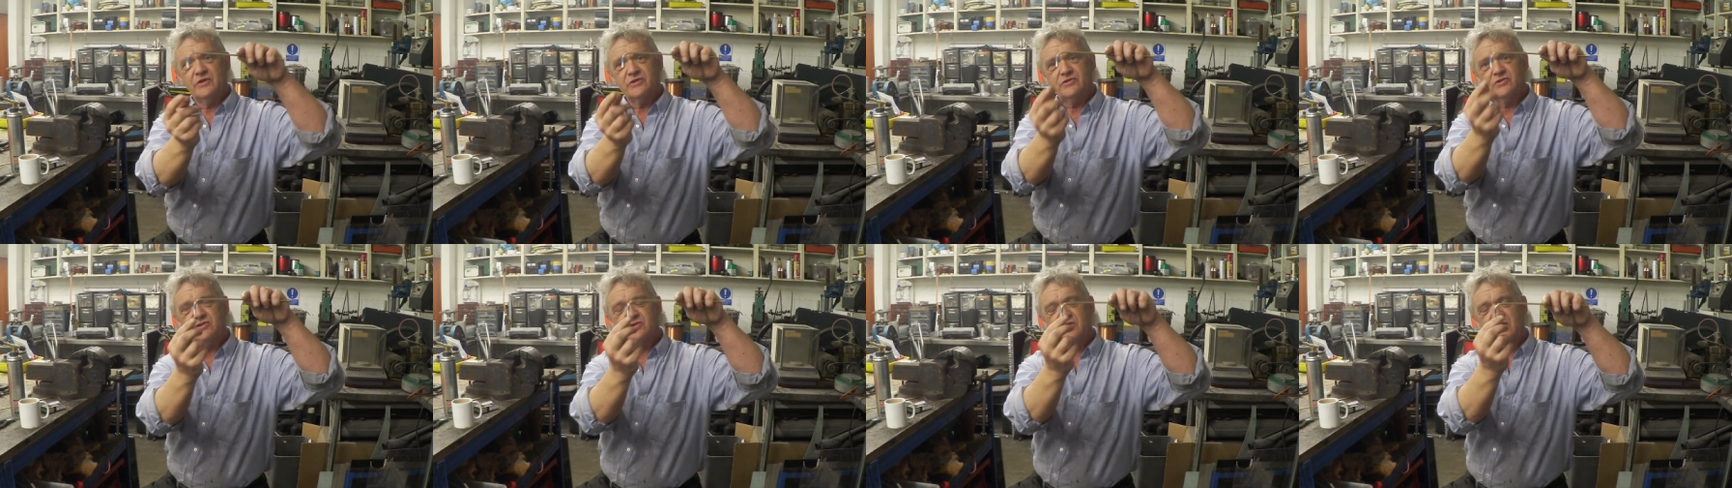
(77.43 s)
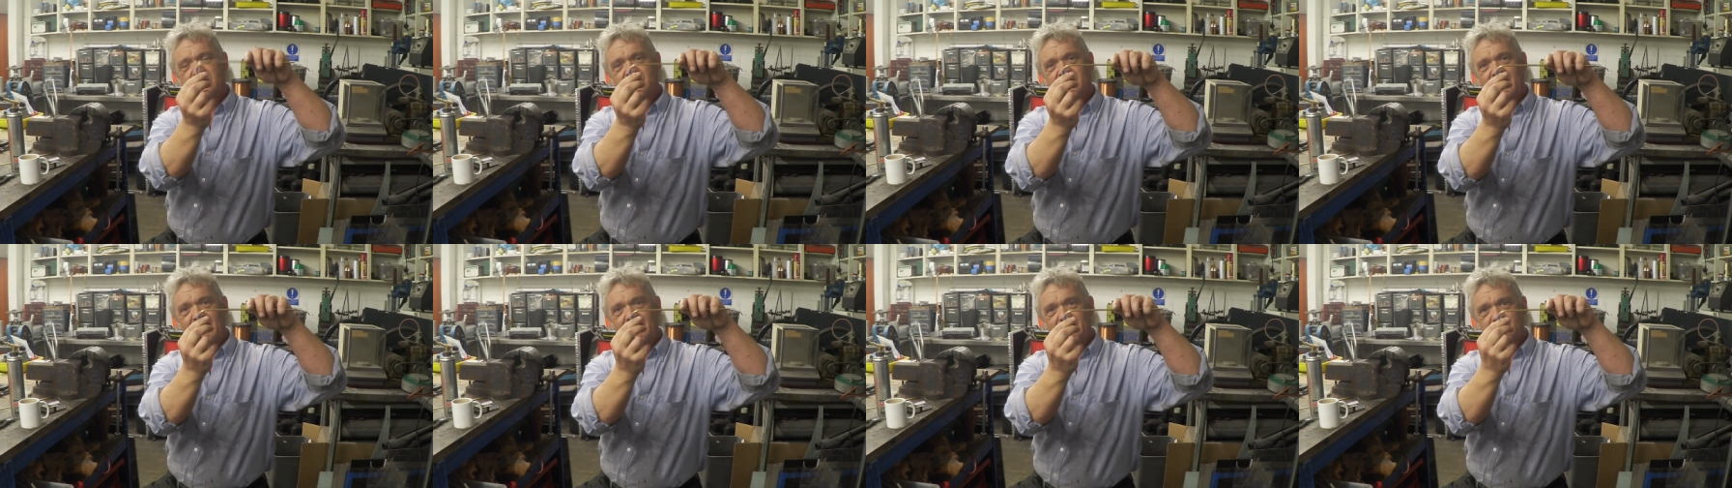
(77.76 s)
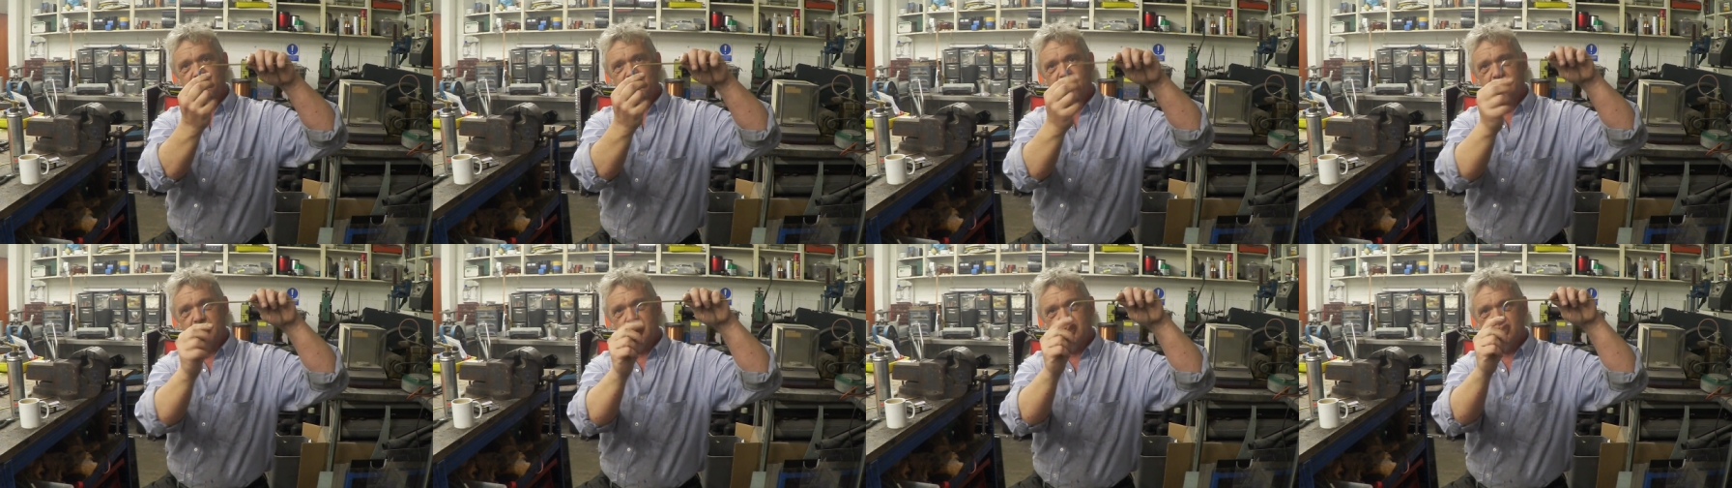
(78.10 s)
this is
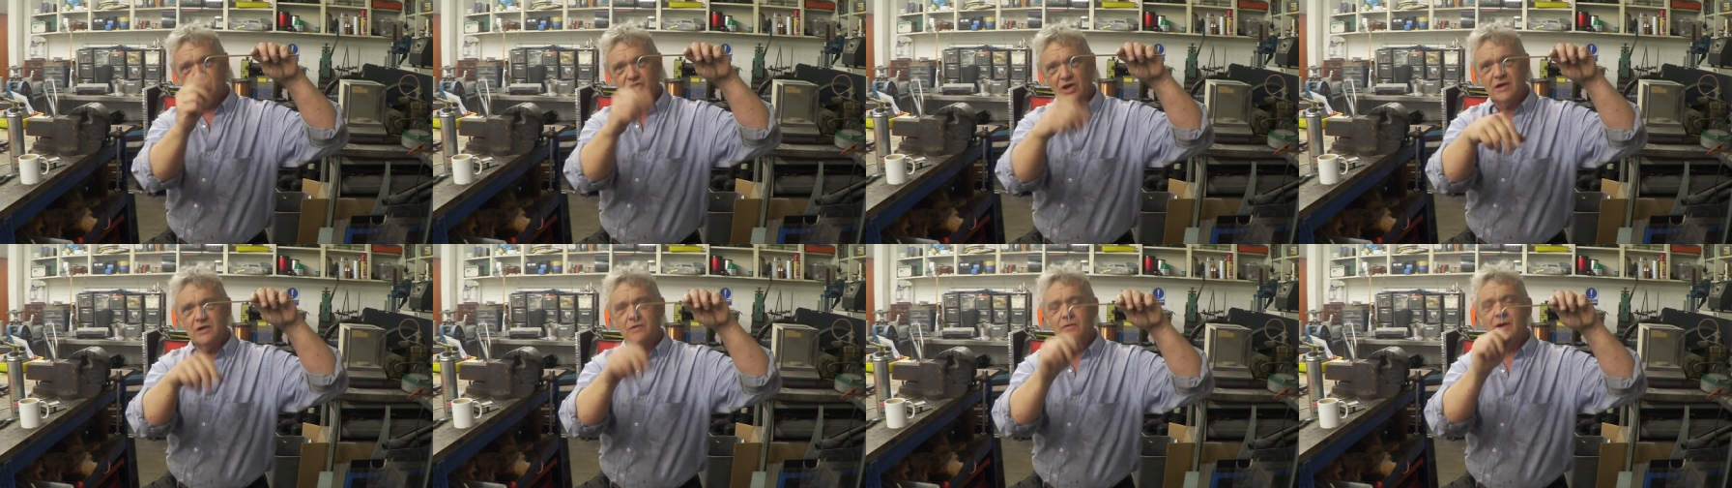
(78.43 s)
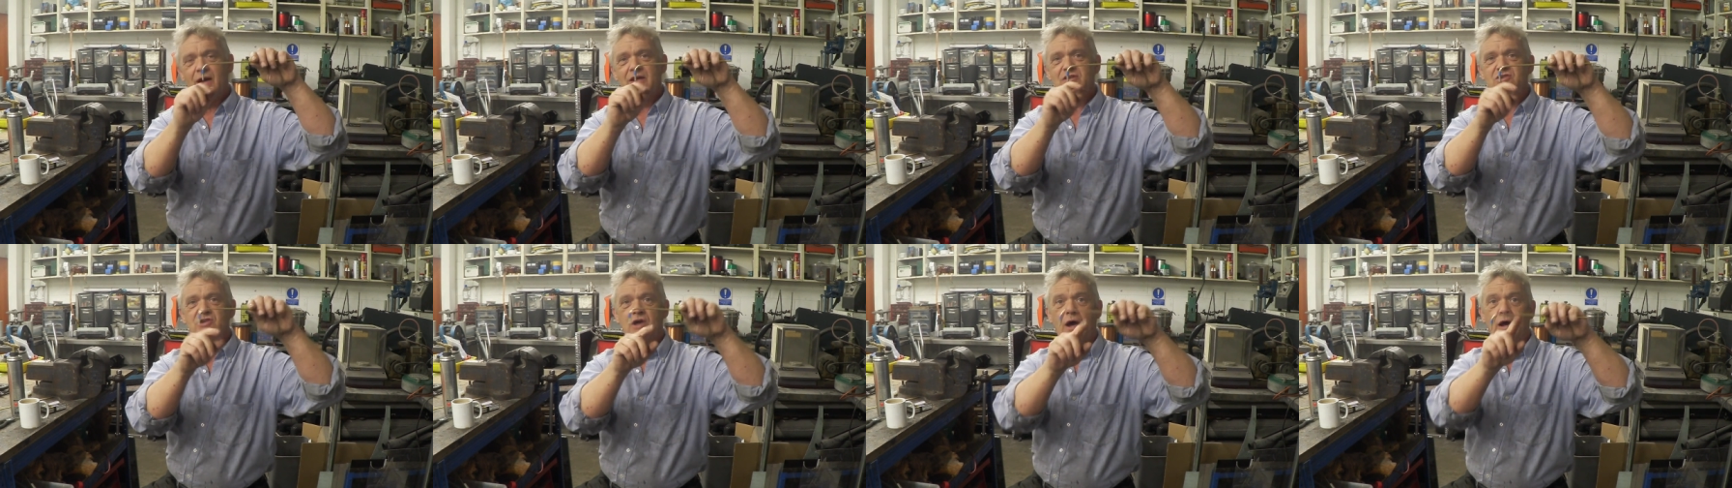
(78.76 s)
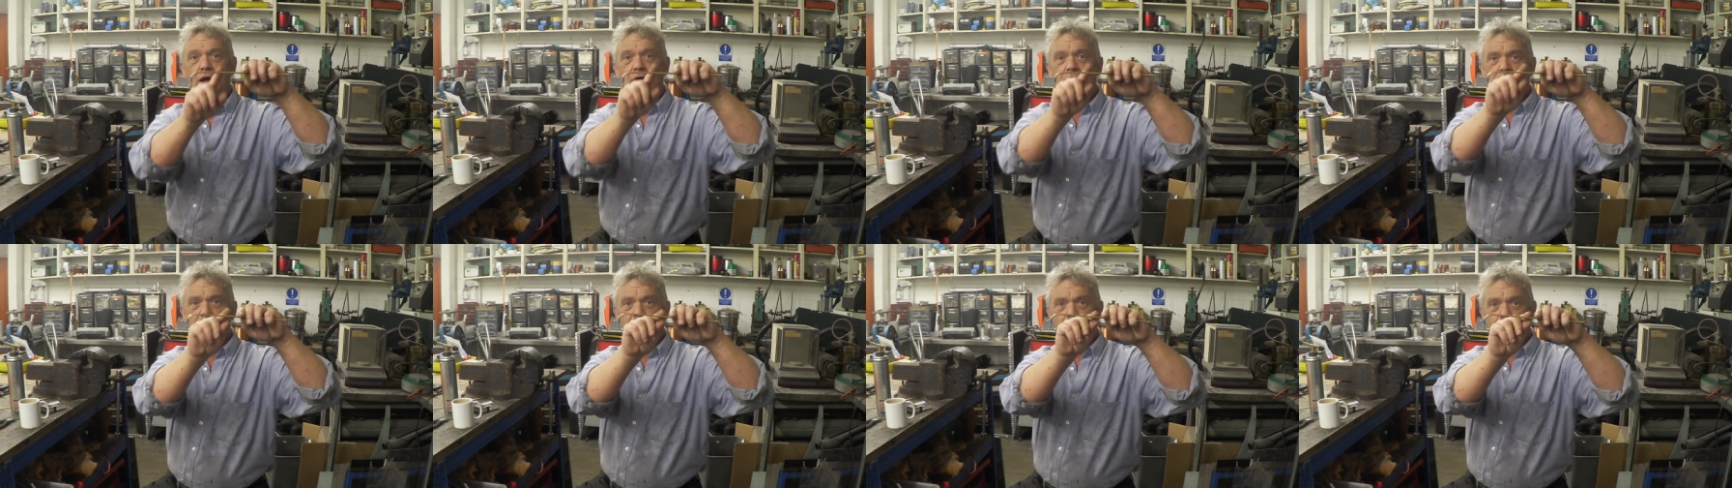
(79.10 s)
attached to the generator.